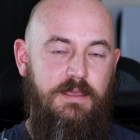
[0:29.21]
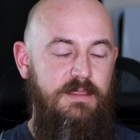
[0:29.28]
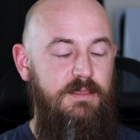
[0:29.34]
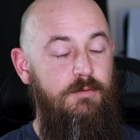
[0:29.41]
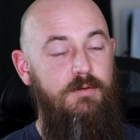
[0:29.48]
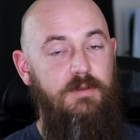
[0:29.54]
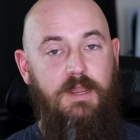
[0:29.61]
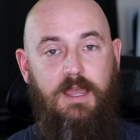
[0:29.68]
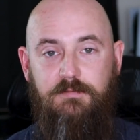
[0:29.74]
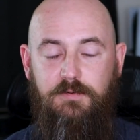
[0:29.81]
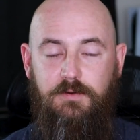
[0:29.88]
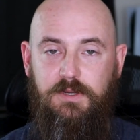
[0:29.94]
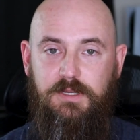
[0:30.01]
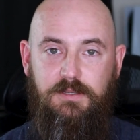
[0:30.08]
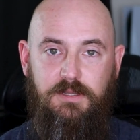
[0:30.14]
They were not
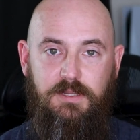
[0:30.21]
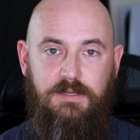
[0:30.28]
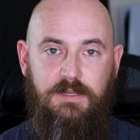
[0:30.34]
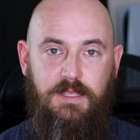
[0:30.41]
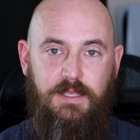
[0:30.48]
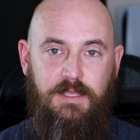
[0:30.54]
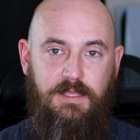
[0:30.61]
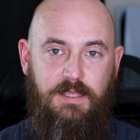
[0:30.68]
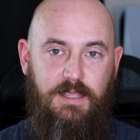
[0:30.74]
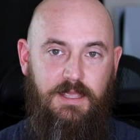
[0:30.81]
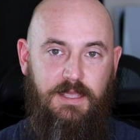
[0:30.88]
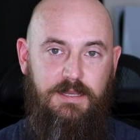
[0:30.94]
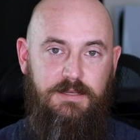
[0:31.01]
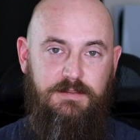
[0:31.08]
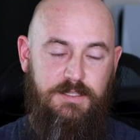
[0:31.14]
very good,
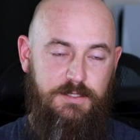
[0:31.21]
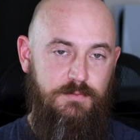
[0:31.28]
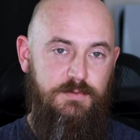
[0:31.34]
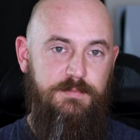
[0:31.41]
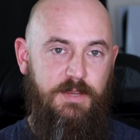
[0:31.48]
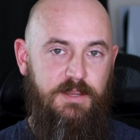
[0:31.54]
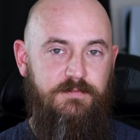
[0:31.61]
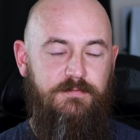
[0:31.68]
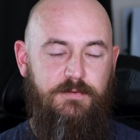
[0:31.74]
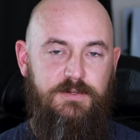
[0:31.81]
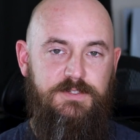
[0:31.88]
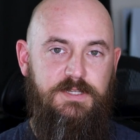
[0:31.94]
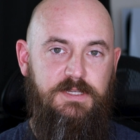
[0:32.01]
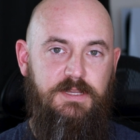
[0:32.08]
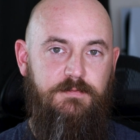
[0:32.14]
and this was my
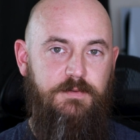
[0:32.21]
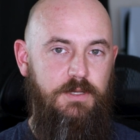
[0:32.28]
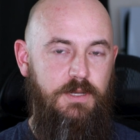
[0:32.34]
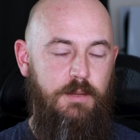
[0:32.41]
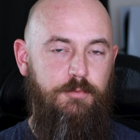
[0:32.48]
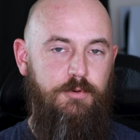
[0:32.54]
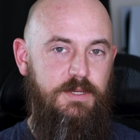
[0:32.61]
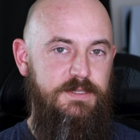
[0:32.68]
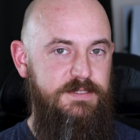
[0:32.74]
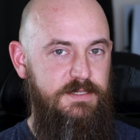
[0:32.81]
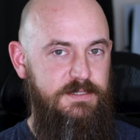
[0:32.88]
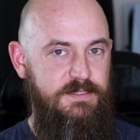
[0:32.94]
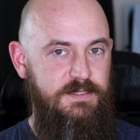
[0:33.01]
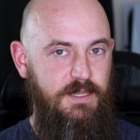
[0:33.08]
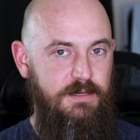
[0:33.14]
first significant upgrade
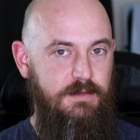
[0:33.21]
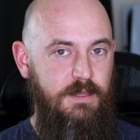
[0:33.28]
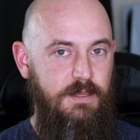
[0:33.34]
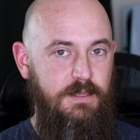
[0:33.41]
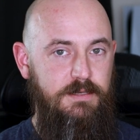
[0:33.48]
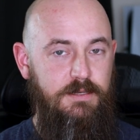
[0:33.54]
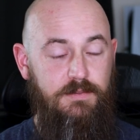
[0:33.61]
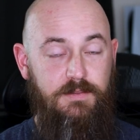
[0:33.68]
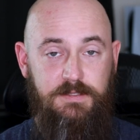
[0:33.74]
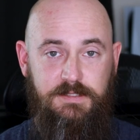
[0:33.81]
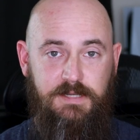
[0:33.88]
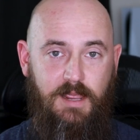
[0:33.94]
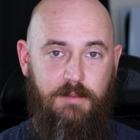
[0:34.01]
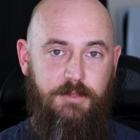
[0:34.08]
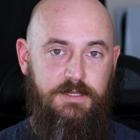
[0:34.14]
since then. Now this
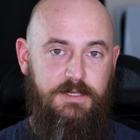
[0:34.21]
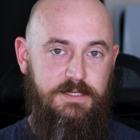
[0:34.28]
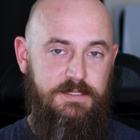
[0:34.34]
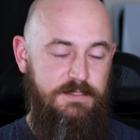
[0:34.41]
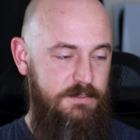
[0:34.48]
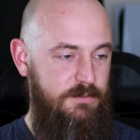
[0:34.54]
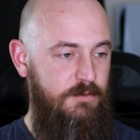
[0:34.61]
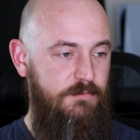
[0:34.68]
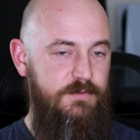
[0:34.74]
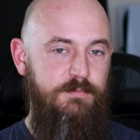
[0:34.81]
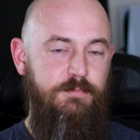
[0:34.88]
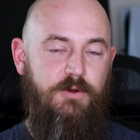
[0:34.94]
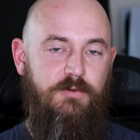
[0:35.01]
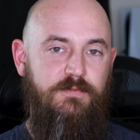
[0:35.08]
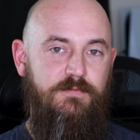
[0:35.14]
tablet is the Surface
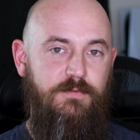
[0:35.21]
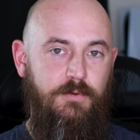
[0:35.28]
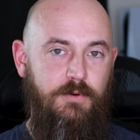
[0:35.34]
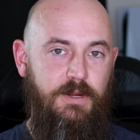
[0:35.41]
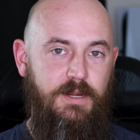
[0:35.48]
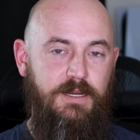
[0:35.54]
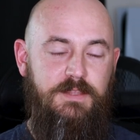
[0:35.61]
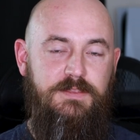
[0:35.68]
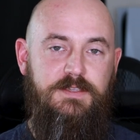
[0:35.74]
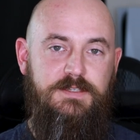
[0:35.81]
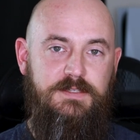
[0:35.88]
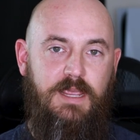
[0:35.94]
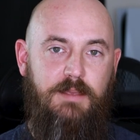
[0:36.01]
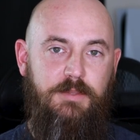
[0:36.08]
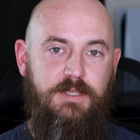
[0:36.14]
Pro 4. I got
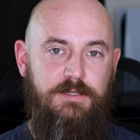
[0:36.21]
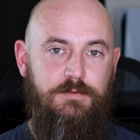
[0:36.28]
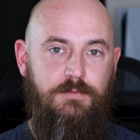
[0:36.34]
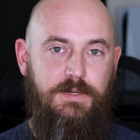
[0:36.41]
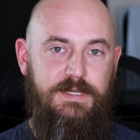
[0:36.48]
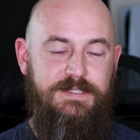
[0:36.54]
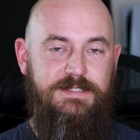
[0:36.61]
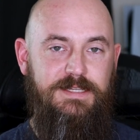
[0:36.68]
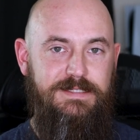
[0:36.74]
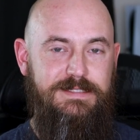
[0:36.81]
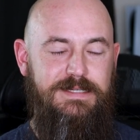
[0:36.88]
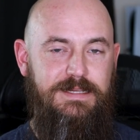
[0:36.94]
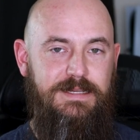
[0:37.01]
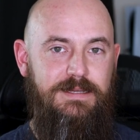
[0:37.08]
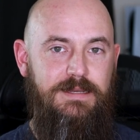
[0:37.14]
this tablet in
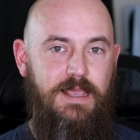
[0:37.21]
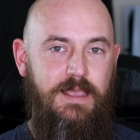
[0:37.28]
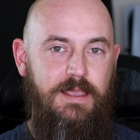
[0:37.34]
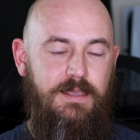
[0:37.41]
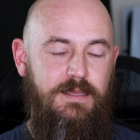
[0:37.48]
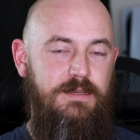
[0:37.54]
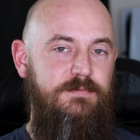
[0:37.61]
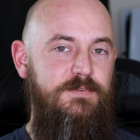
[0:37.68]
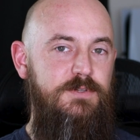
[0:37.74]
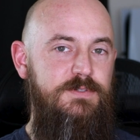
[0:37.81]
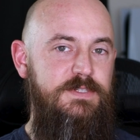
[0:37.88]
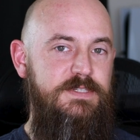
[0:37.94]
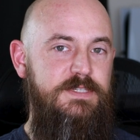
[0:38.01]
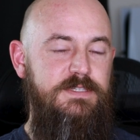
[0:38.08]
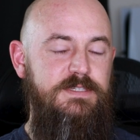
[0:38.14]
2016, and I've
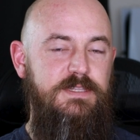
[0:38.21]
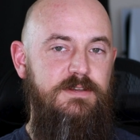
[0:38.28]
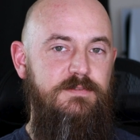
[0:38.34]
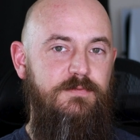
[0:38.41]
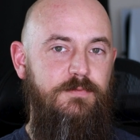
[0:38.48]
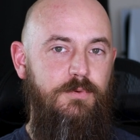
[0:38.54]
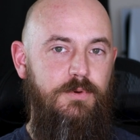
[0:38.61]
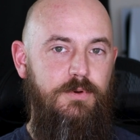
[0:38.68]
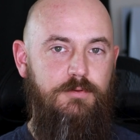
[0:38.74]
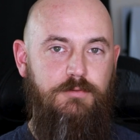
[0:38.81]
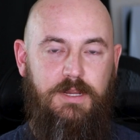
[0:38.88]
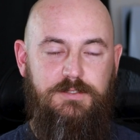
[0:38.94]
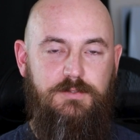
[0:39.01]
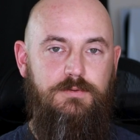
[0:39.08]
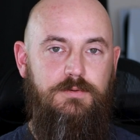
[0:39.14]
used it since then for
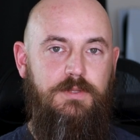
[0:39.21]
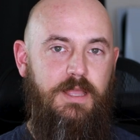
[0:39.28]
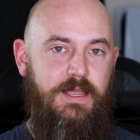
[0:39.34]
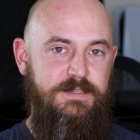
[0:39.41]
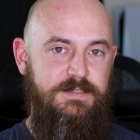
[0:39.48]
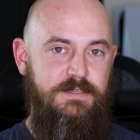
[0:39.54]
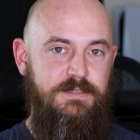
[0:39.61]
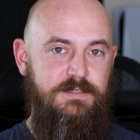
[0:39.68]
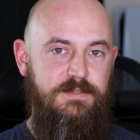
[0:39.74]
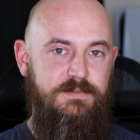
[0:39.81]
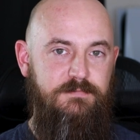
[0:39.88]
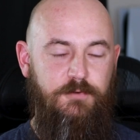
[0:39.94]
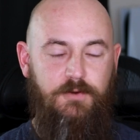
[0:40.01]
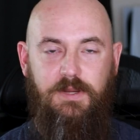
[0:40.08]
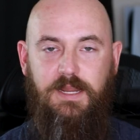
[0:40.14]
grad school
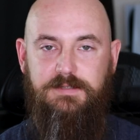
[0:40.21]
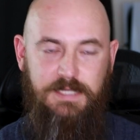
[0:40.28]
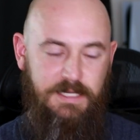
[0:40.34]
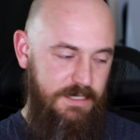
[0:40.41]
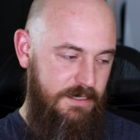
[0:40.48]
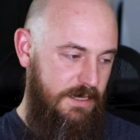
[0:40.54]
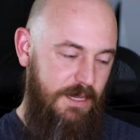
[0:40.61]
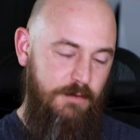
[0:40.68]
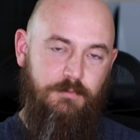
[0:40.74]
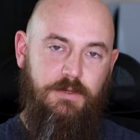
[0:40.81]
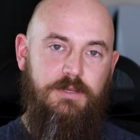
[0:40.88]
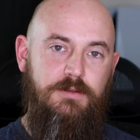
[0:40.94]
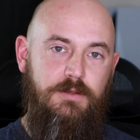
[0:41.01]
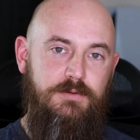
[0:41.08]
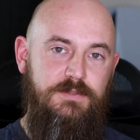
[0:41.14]
classes, for taking
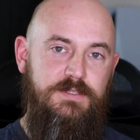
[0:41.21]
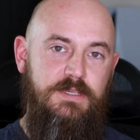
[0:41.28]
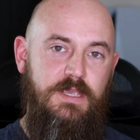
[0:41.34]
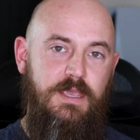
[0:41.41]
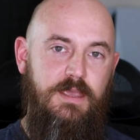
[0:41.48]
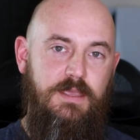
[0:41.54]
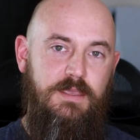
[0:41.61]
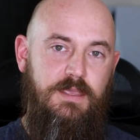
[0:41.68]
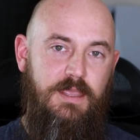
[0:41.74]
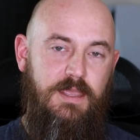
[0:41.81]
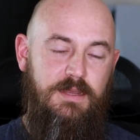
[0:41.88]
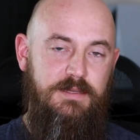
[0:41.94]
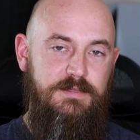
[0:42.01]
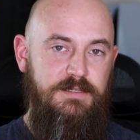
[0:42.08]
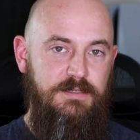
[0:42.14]
handwritten notes,
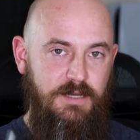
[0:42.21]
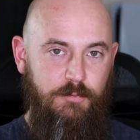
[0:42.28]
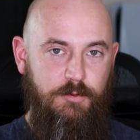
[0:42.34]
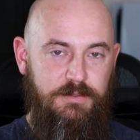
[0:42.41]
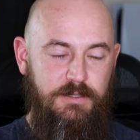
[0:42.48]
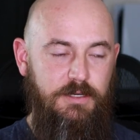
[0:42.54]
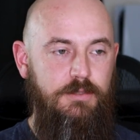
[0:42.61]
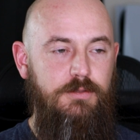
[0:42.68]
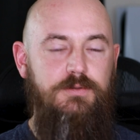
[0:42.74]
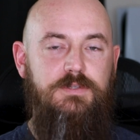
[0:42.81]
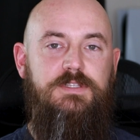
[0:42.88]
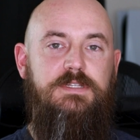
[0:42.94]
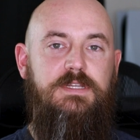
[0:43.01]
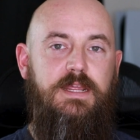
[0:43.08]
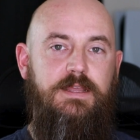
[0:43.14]
and it did come with an
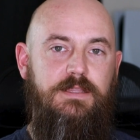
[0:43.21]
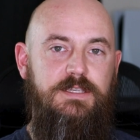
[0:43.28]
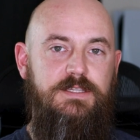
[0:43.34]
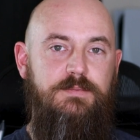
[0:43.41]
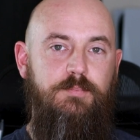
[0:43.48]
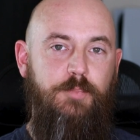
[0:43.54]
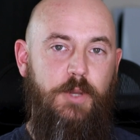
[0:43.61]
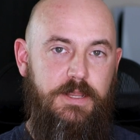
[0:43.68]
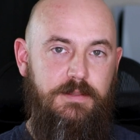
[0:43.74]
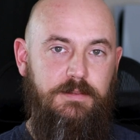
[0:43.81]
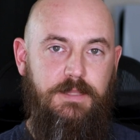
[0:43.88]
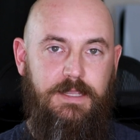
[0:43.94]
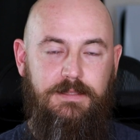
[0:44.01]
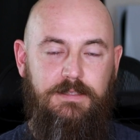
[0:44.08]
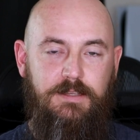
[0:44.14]
included stylus. But
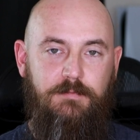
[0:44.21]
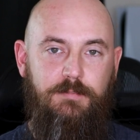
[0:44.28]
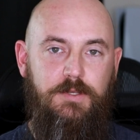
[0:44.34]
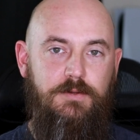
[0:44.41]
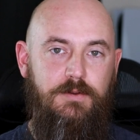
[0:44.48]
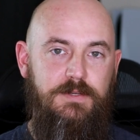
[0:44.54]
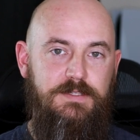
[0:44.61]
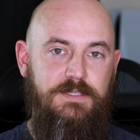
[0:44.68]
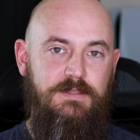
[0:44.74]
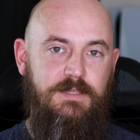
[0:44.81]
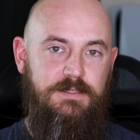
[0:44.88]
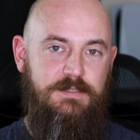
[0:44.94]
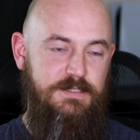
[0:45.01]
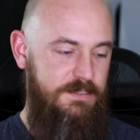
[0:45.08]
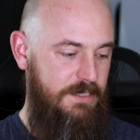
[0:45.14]
lately I've been noticing
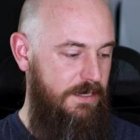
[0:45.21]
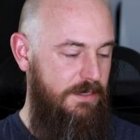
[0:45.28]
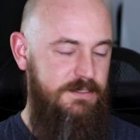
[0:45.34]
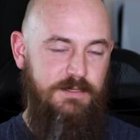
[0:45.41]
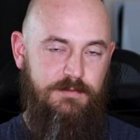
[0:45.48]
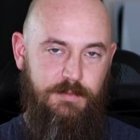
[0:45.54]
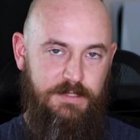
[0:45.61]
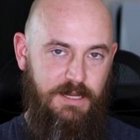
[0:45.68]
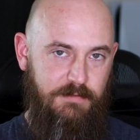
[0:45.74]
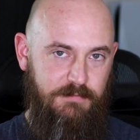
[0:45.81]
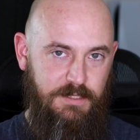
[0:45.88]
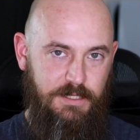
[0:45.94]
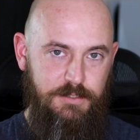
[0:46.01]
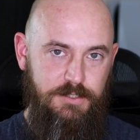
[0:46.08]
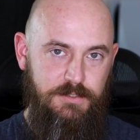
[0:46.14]
that the stylus has been
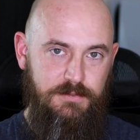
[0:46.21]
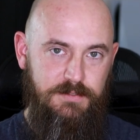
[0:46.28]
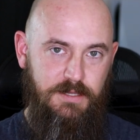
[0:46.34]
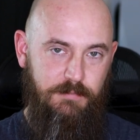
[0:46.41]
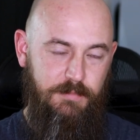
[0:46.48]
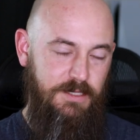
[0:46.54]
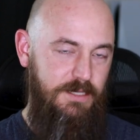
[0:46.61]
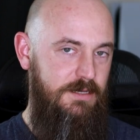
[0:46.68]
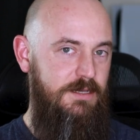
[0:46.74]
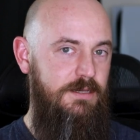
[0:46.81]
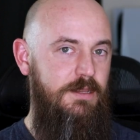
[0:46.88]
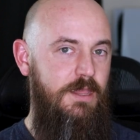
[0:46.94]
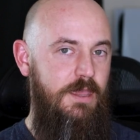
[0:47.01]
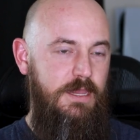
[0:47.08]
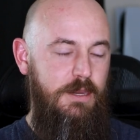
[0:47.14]
having issues. I've been
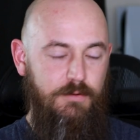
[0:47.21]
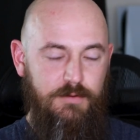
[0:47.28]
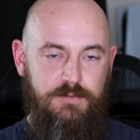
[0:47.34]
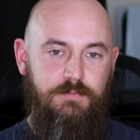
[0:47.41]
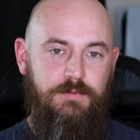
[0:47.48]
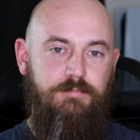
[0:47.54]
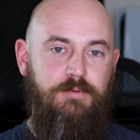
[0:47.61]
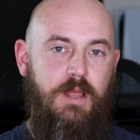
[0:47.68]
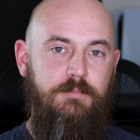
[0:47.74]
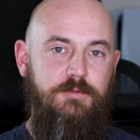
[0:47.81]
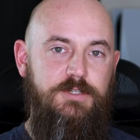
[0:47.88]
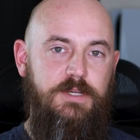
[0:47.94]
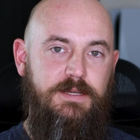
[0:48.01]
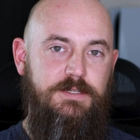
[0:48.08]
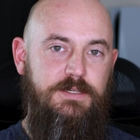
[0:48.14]
getting errors with palm
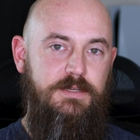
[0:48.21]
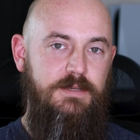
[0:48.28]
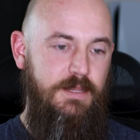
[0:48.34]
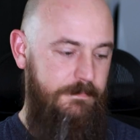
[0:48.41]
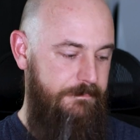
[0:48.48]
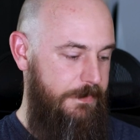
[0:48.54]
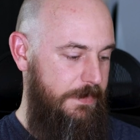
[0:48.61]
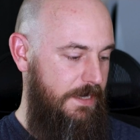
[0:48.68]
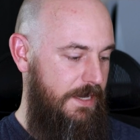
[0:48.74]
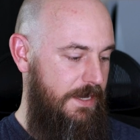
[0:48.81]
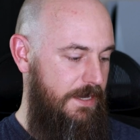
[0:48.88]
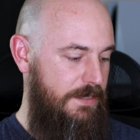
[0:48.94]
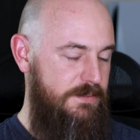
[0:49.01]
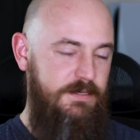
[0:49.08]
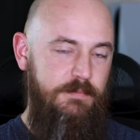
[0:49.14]
rejection,
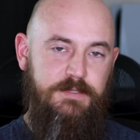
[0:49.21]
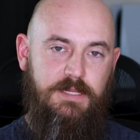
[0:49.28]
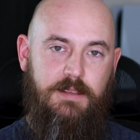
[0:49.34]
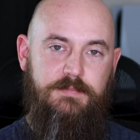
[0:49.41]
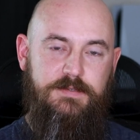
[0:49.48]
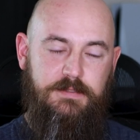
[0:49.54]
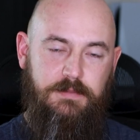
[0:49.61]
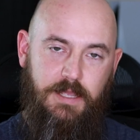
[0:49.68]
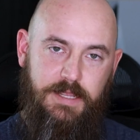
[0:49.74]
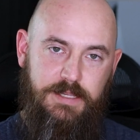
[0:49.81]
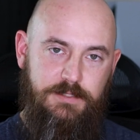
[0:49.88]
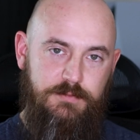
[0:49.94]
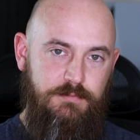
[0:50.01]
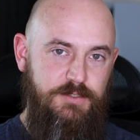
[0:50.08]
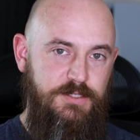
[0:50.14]
and sometimes the
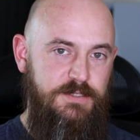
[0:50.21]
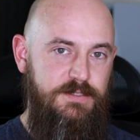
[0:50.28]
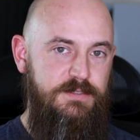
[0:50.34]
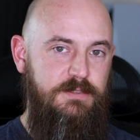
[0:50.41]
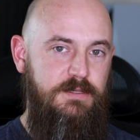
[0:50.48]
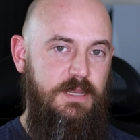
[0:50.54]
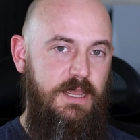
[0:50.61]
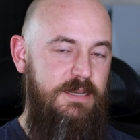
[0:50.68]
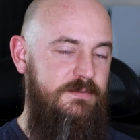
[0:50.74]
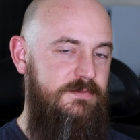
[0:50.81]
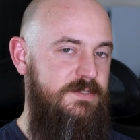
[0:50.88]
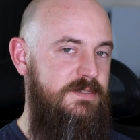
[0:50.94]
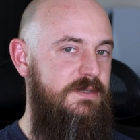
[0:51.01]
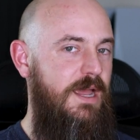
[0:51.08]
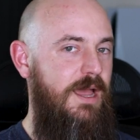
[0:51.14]
lines would just kind of
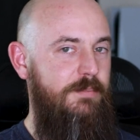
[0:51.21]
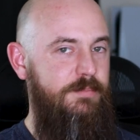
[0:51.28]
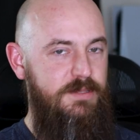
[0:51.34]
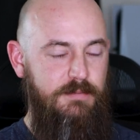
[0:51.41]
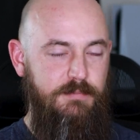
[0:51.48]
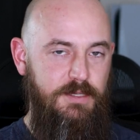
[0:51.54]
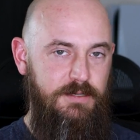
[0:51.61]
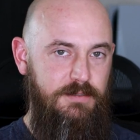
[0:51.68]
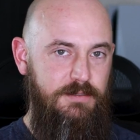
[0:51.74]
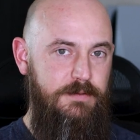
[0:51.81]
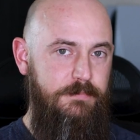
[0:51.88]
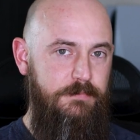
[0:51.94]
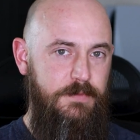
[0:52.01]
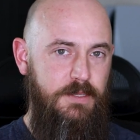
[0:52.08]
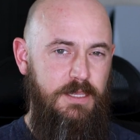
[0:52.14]
stop in the middle.
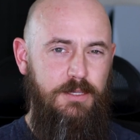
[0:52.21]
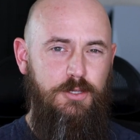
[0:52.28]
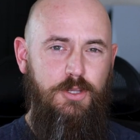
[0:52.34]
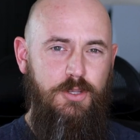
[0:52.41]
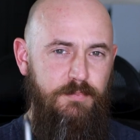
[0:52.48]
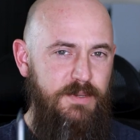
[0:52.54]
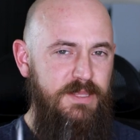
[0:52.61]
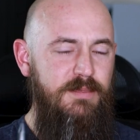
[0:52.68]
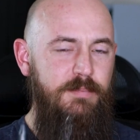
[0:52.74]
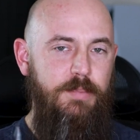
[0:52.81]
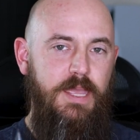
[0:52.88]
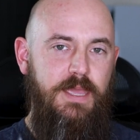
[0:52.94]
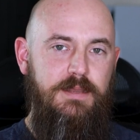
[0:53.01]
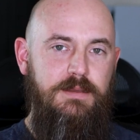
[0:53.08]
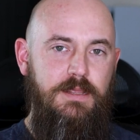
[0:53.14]
It could be the
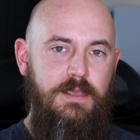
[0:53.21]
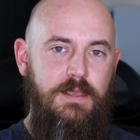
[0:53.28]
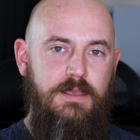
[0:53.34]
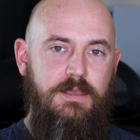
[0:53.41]
pen.